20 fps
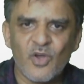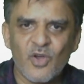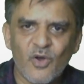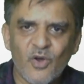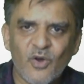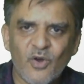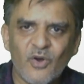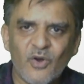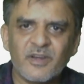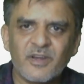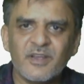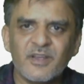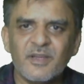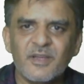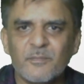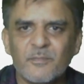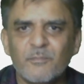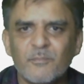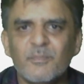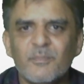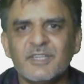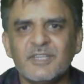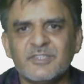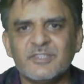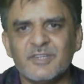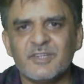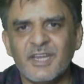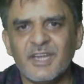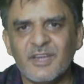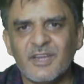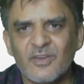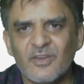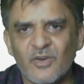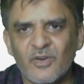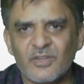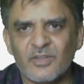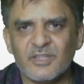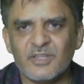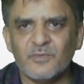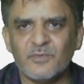or measuring
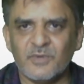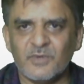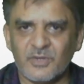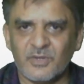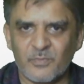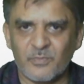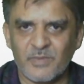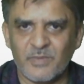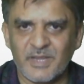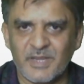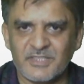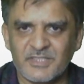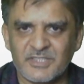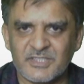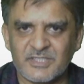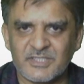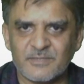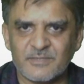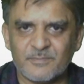on the workplace.